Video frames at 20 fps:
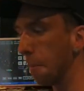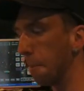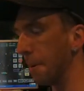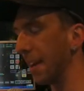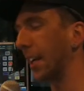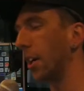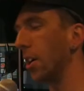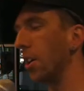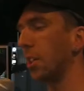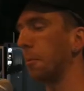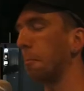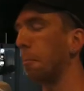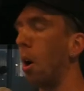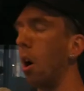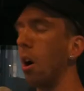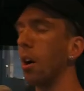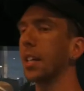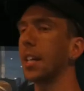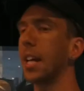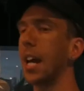because
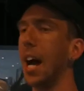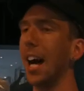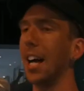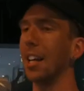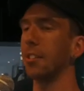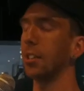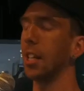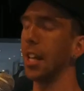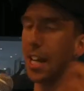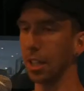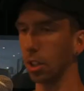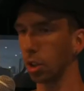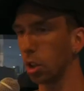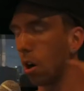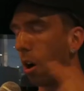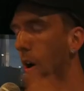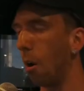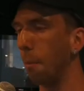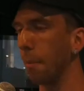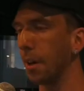podcasts and
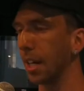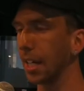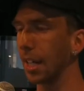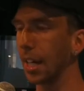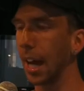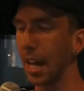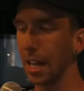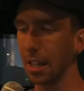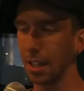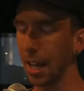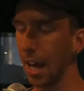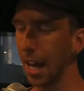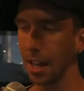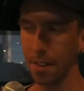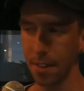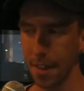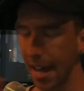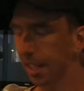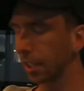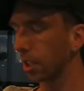comedy and
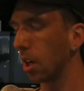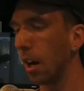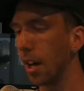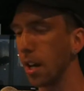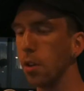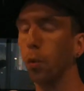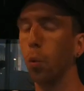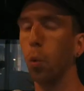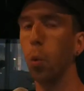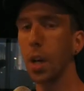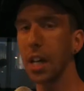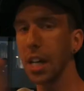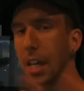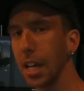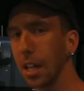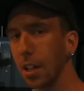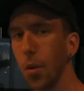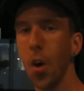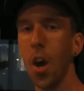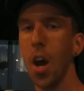and that kind of
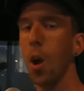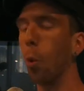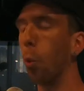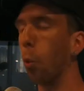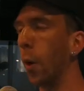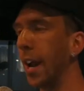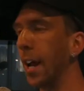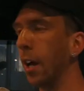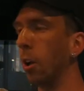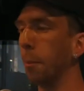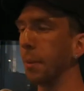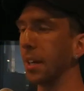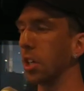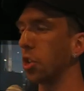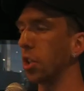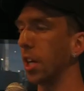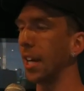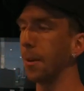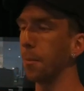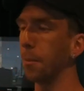weird realm in
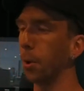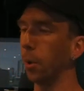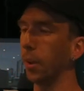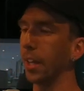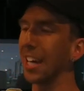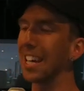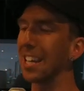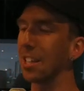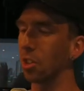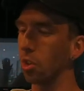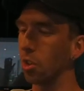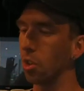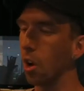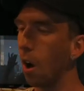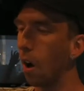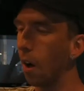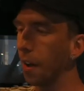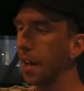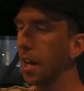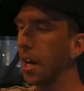general is
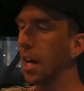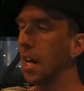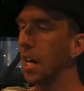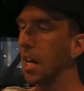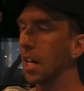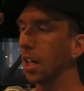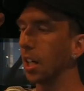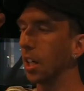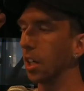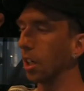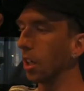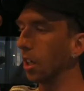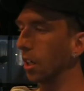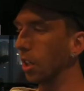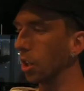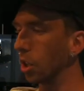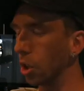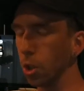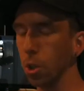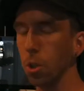not
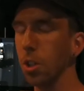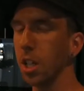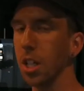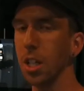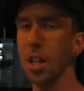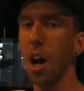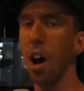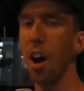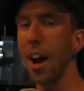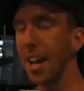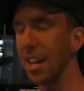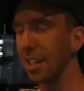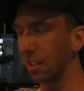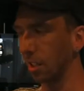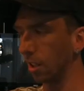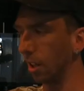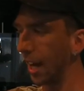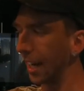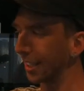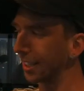unionized
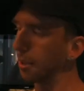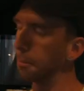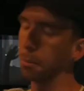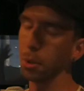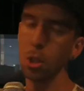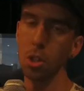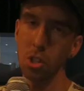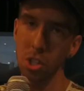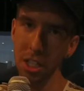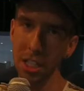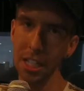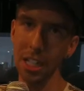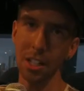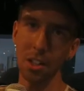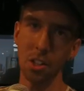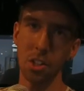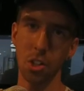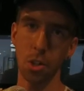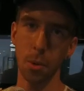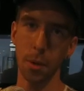like the music
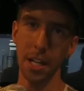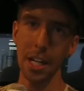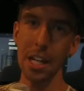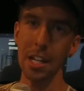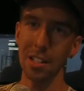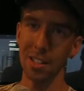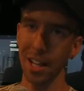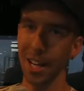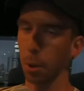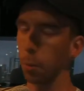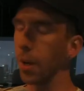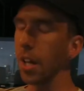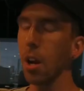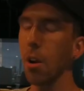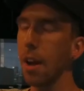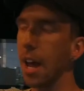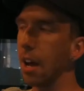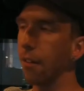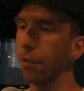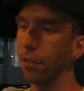industry is. Like we
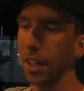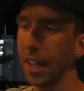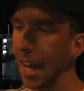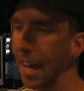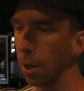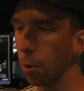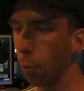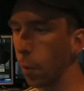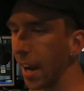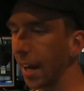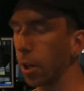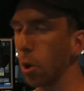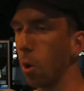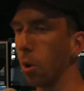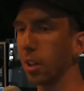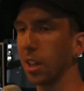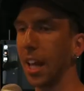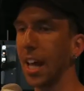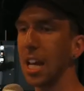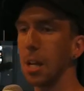don't have late
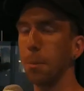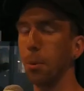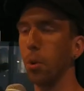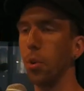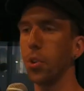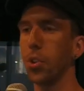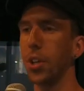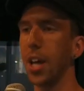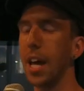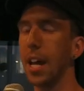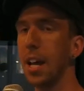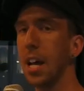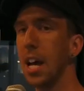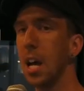record labels that